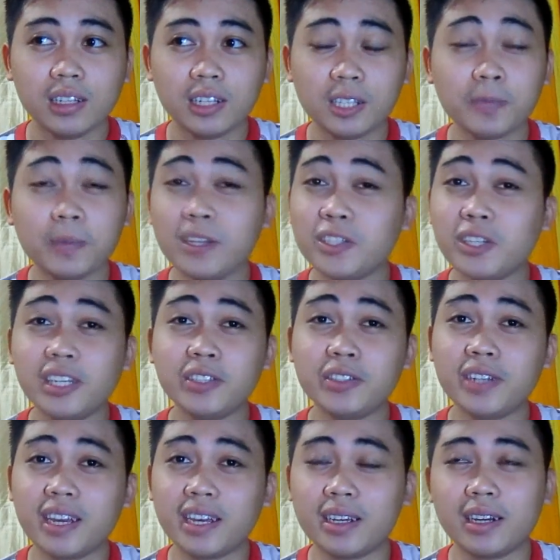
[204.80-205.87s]
especially
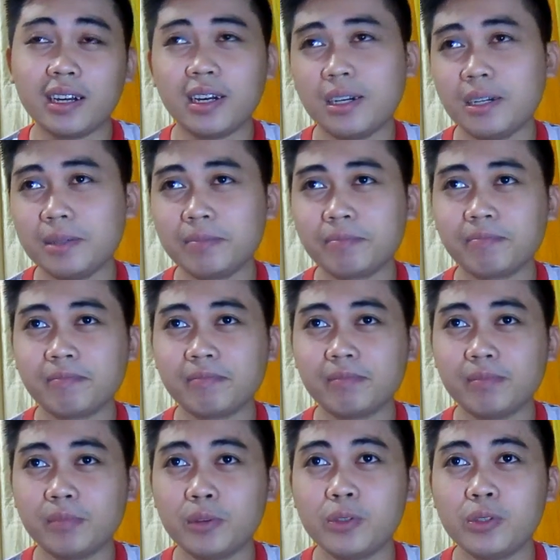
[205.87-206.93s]
today,
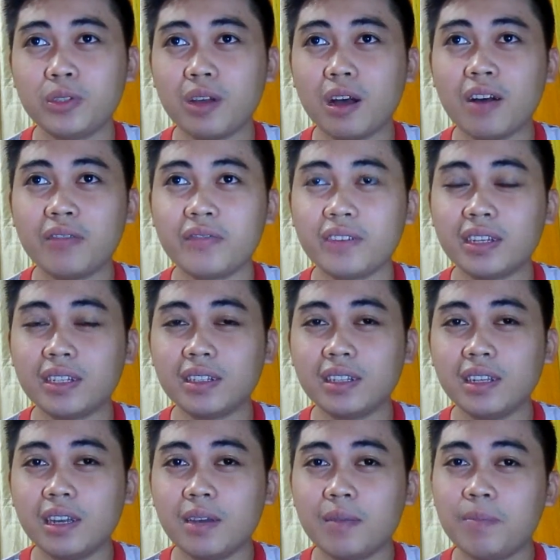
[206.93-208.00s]
most often
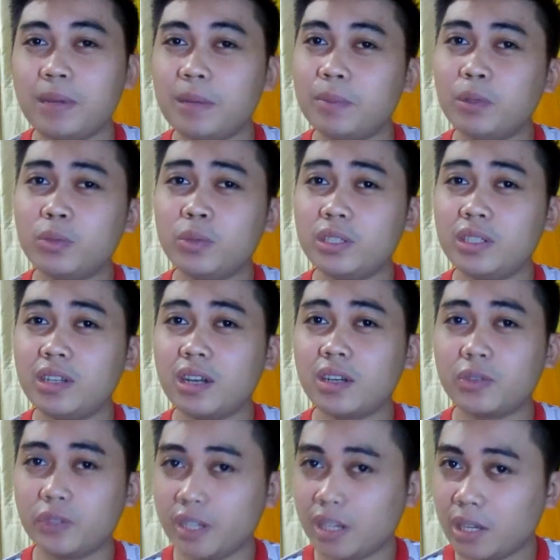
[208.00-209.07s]
people would not
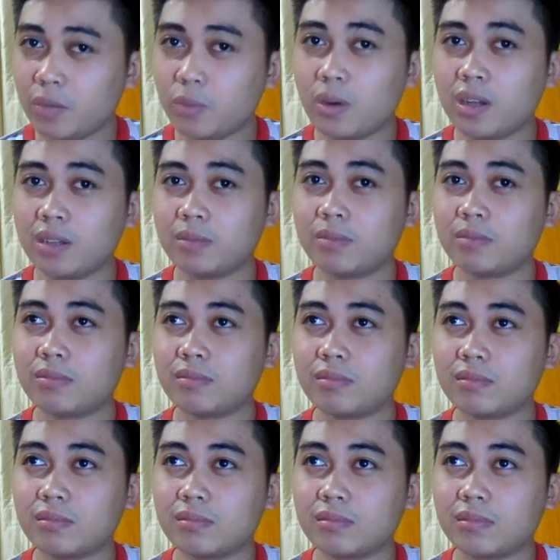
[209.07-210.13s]
really want
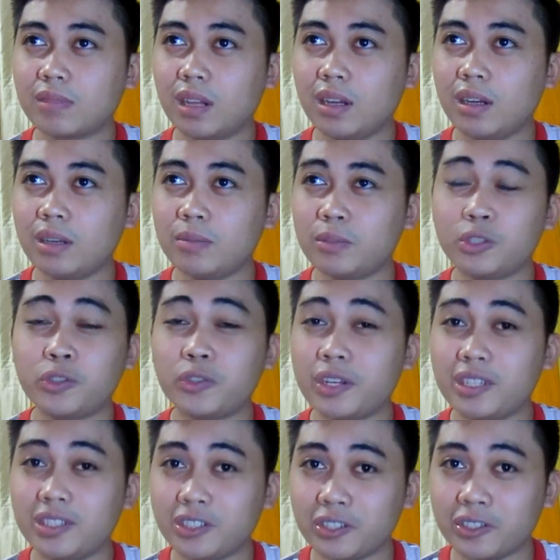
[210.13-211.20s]

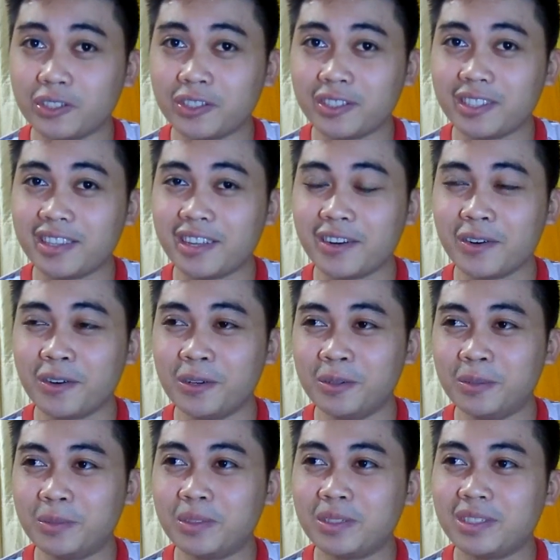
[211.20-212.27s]
strangers in their
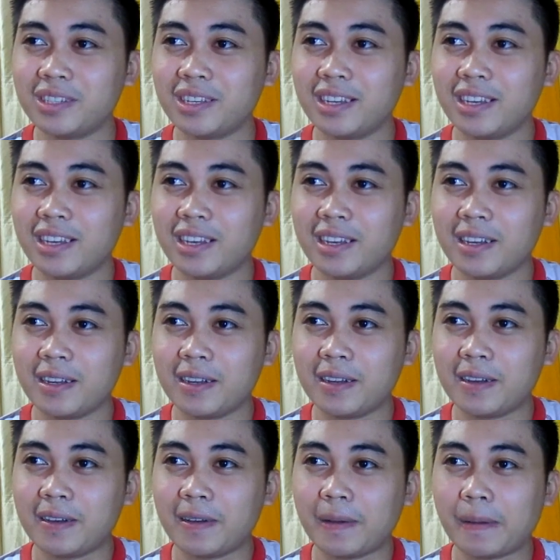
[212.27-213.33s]
homes
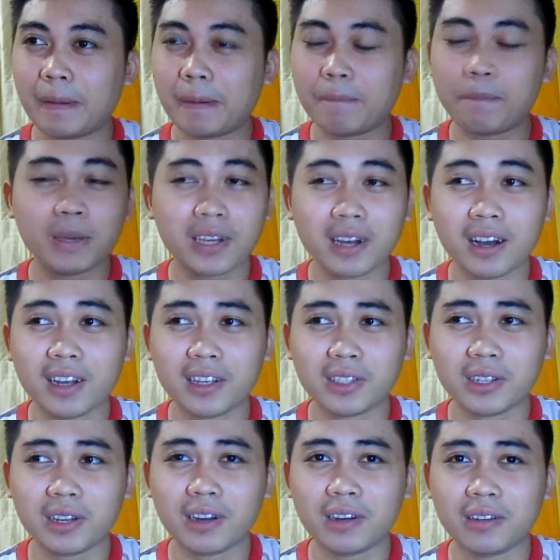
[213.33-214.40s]

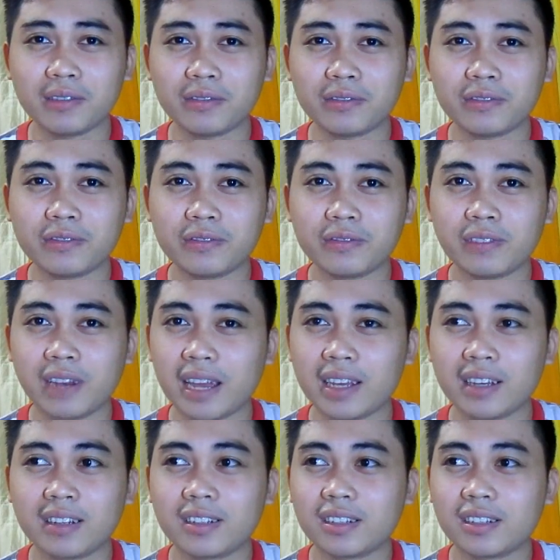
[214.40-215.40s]
because of, like,